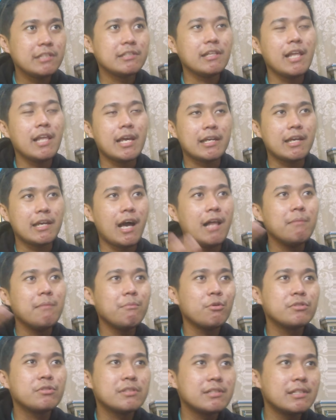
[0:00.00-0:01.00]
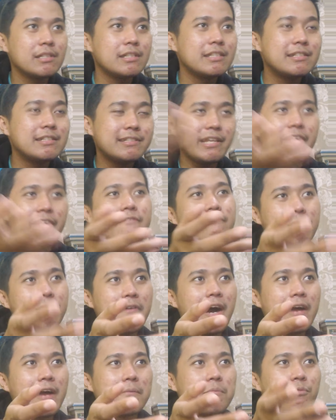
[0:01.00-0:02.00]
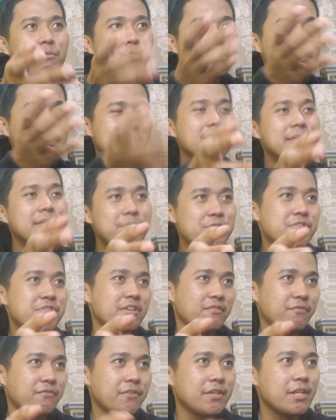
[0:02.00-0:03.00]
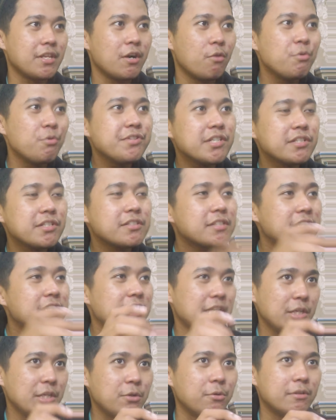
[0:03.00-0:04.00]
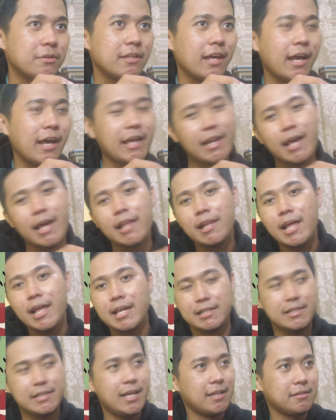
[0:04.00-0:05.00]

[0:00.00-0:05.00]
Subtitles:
like almost the same vibe with this music video, which is cute, and I like that.